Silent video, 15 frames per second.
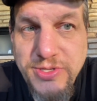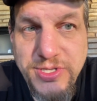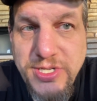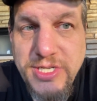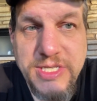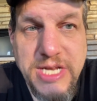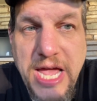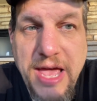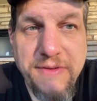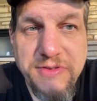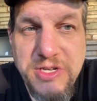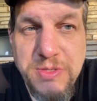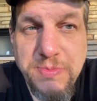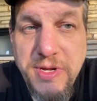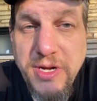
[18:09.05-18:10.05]

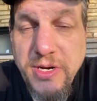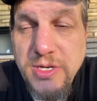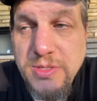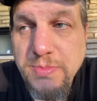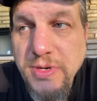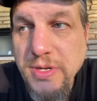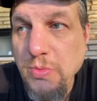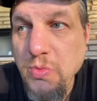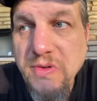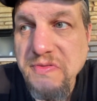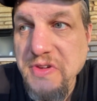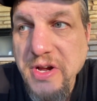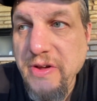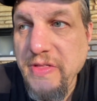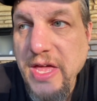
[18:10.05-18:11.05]
6.5-inch speakers, but we'll
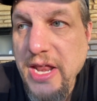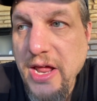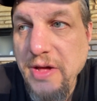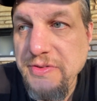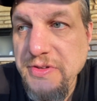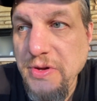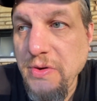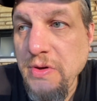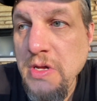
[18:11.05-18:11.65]
figure that out too.